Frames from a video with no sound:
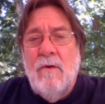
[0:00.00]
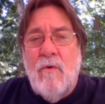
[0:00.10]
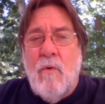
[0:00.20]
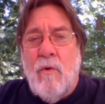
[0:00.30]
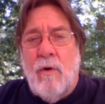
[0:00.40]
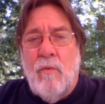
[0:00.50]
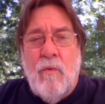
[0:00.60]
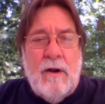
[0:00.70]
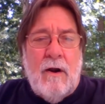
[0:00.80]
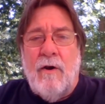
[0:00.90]
or
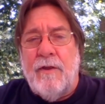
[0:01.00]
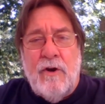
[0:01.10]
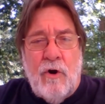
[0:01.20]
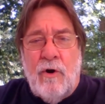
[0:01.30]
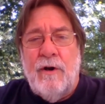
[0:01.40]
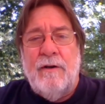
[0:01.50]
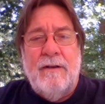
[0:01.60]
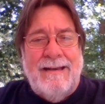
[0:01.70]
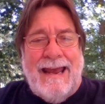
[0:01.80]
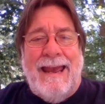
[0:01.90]
what are the current
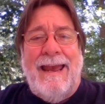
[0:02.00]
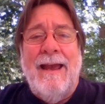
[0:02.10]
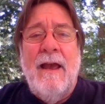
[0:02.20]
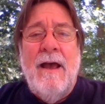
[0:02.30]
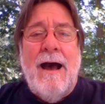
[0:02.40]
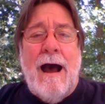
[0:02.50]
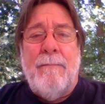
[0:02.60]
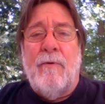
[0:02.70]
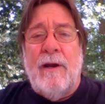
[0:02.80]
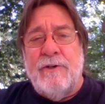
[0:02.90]
day
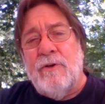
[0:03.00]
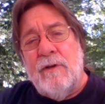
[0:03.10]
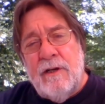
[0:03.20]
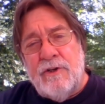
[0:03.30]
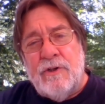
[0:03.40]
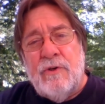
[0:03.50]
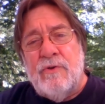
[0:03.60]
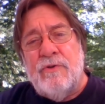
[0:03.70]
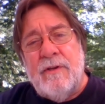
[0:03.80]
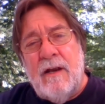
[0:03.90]
operational
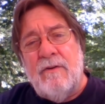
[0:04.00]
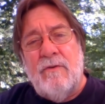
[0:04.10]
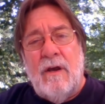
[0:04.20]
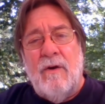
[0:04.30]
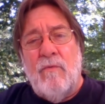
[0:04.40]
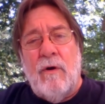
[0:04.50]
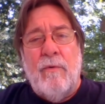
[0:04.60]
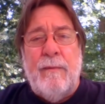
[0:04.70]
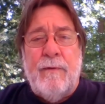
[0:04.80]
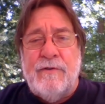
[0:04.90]
issues that uh, where
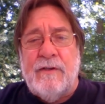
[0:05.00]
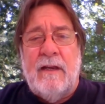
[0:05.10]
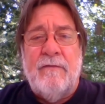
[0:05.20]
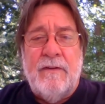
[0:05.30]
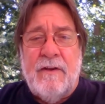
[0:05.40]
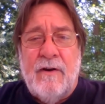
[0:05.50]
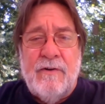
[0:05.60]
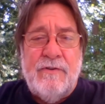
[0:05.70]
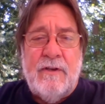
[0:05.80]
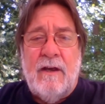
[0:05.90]
we perceive that
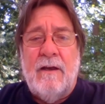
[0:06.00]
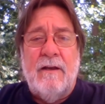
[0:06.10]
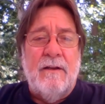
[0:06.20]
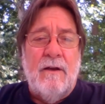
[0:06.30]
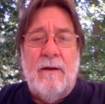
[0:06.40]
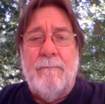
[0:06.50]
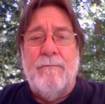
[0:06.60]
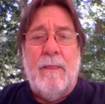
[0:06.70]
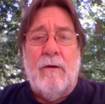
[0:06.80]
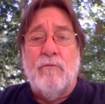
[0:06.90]
there's uh,
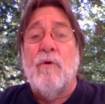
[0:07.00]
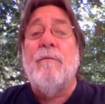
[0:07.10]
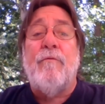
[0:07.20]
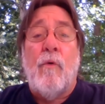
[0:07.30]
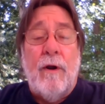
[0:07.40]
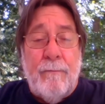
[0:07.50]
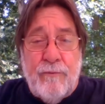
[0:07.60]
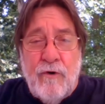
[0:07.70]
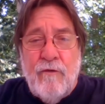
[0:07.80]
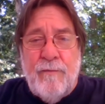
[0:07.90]
uh, room for
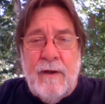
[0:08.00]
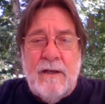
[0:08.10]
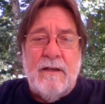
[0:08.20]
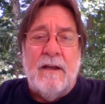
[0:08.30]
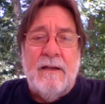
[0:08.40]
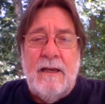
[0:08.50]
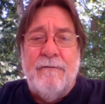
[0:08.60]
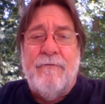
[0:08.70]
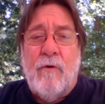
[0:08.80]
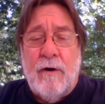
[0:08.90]
improvement, a need
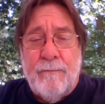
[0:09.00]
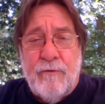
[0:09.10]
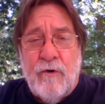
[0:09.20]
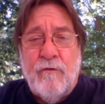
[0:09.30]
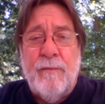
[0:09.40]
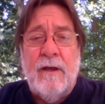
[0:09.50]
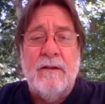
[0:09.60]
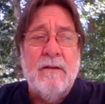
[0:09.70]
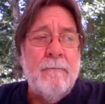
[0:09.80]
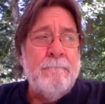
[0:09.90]
for
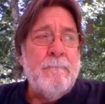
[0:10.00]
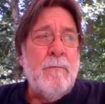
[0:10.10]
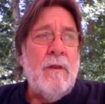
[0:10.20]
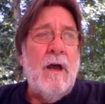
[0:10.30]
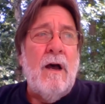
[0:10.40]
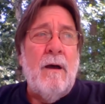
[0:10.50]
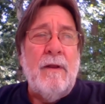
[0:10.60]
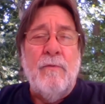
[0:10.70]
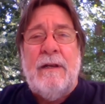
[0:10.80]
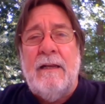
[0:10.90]
improvement, um,
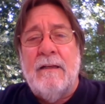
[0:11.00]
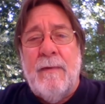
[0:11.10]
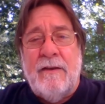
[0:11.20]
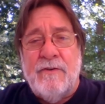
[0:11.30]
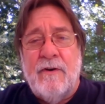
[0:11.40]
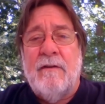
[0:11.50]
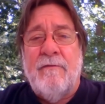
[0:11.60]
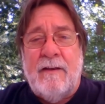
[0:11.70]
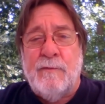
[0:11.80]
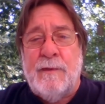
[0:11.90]
and we need to make certain
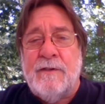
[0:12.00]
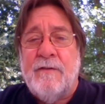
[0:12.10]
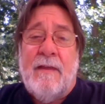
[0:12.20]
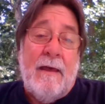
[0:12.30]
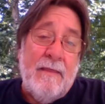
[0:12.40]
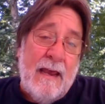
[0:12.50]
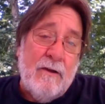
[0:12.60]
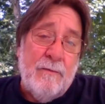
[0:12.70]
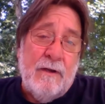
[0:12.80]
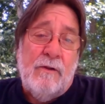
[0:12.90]
investments in that. And that
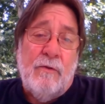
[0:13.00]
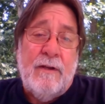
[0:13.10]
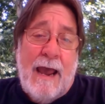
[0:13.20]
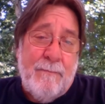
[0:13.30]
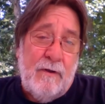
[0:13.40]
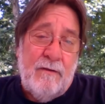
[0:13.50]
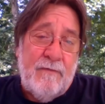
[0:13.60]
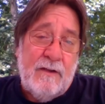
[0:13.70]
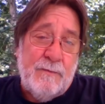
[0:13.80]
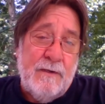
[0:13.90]
could include capital
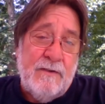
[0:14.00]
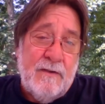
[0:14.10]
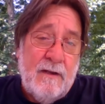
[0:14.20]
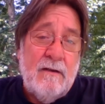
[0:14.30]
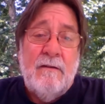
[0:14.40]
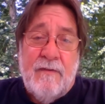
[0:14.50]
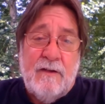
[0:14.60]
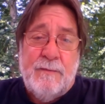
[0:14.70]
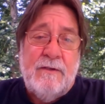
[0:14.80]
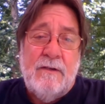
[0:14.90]
investments and then
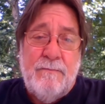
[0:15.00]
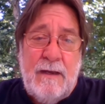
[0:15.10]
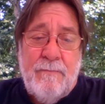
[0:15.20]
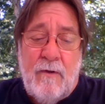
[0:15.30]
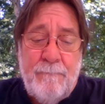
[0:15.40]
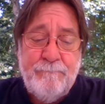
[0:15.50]
investments in people.